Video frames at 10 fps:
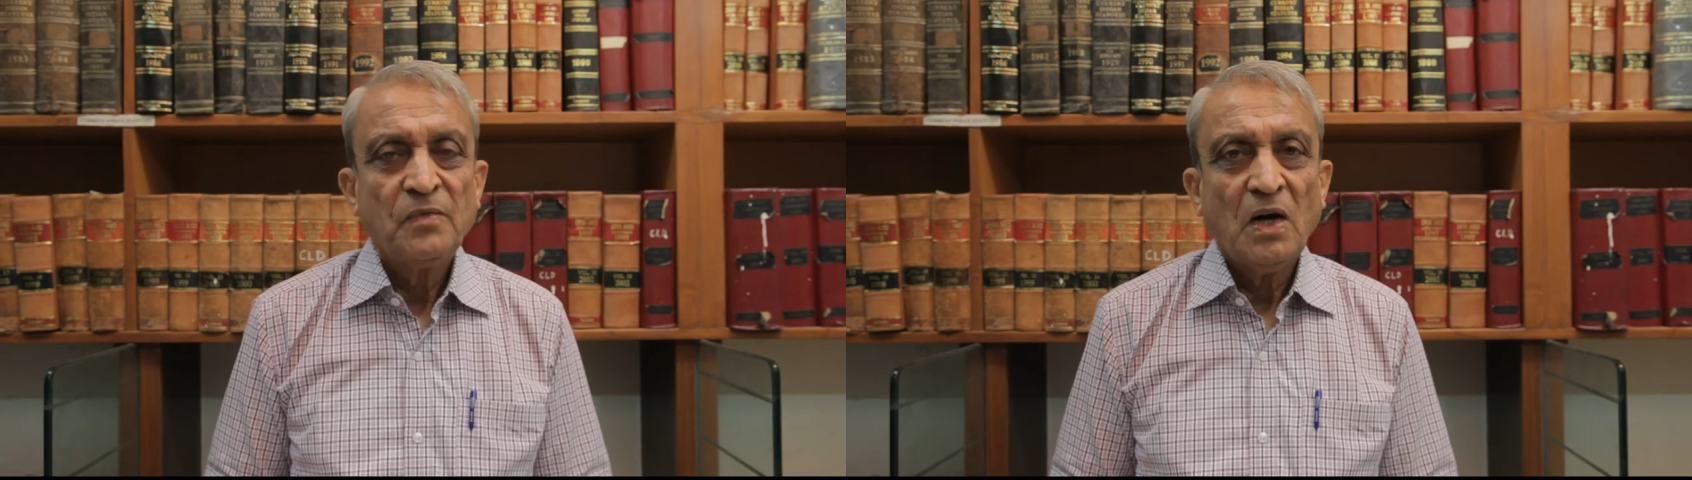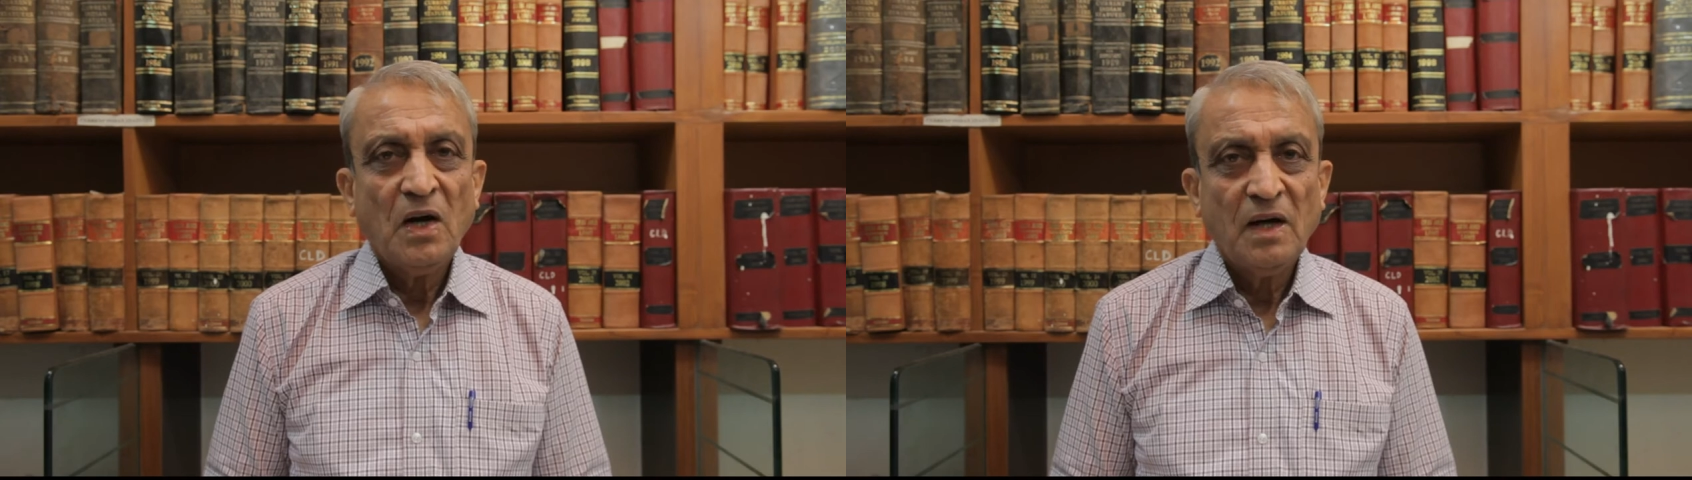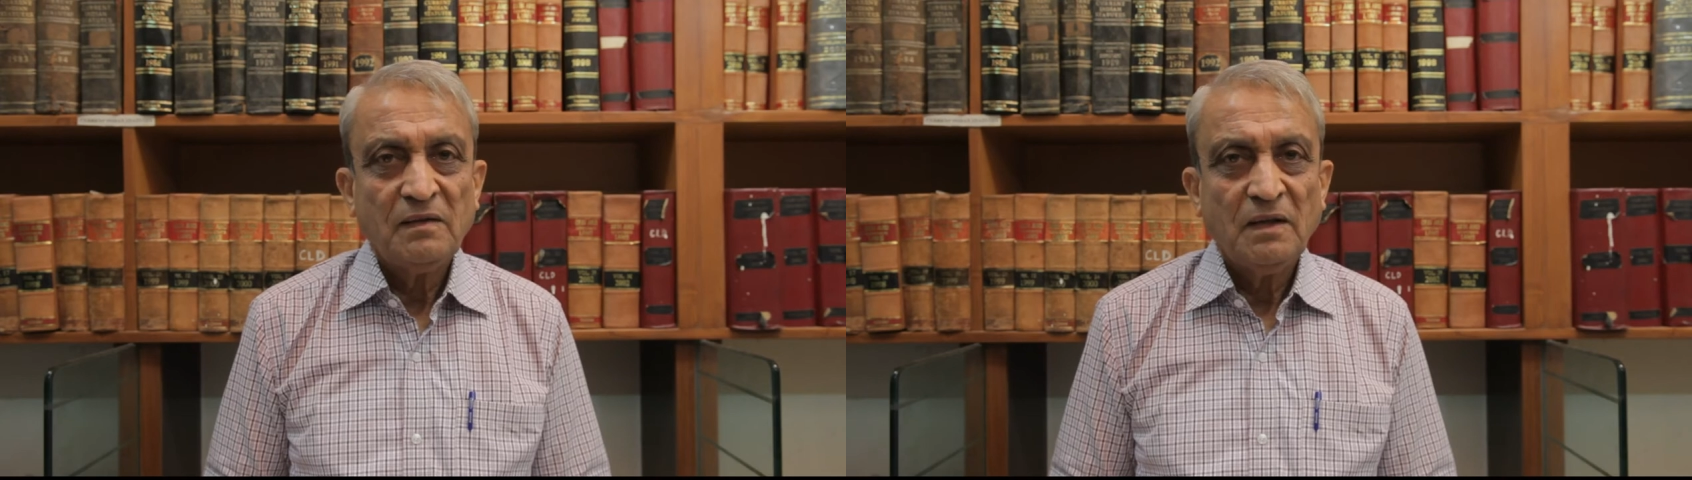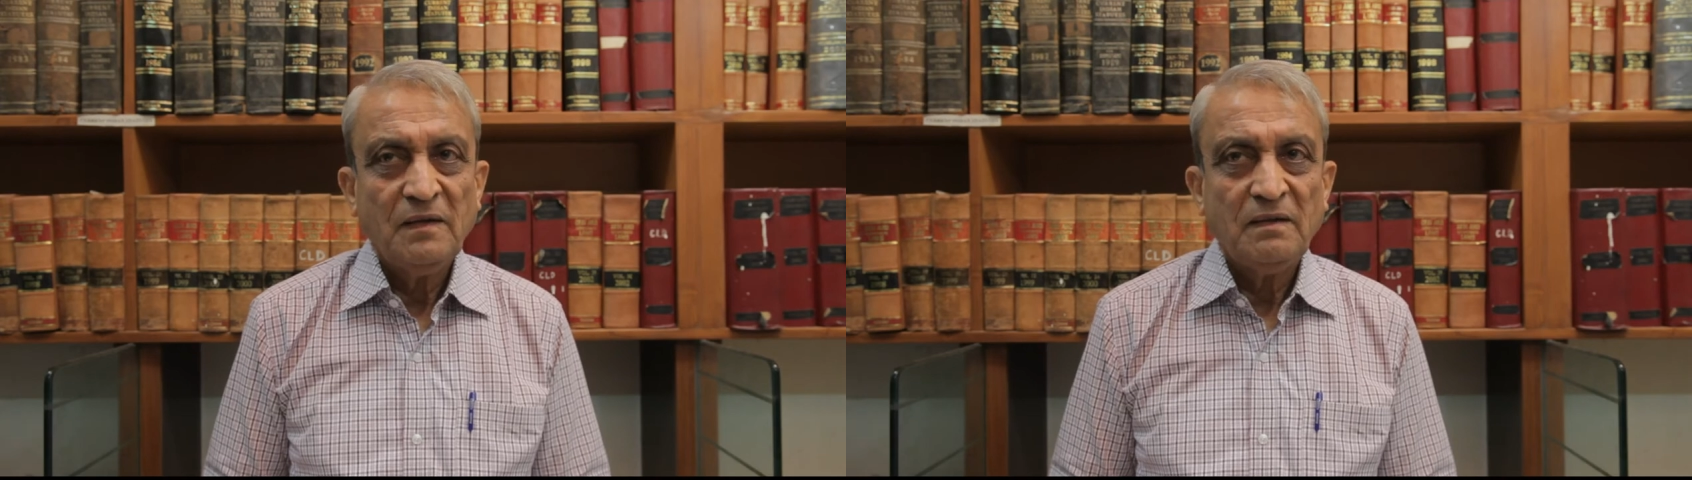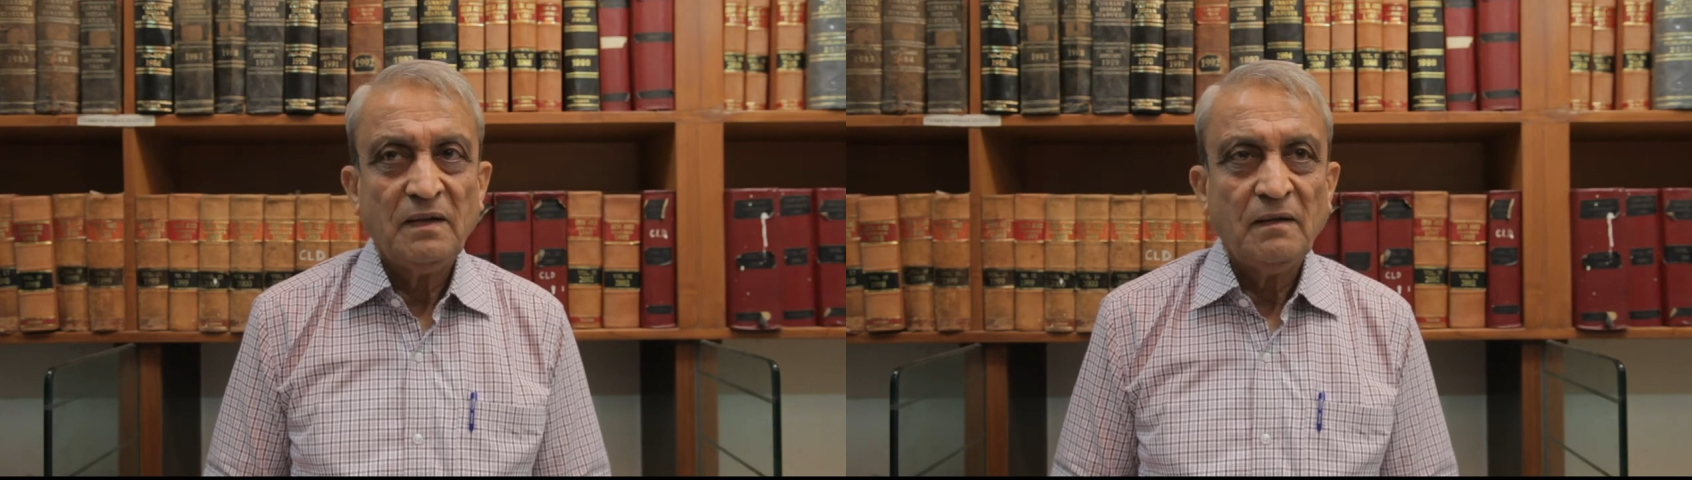or
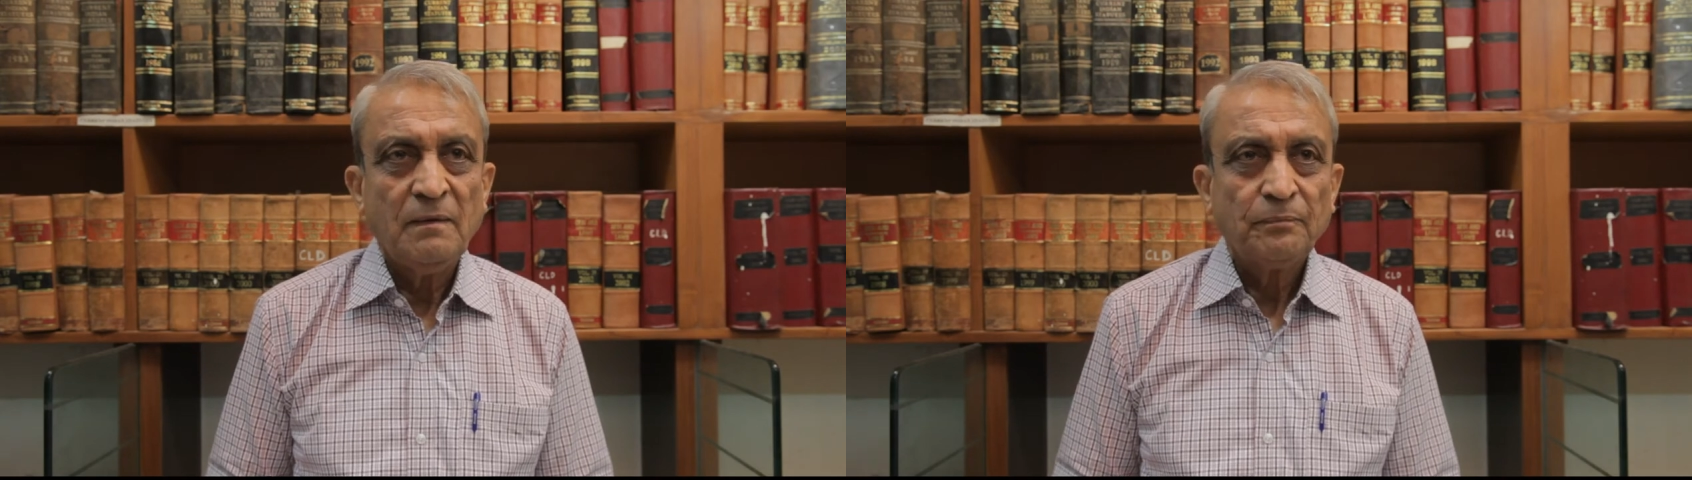services,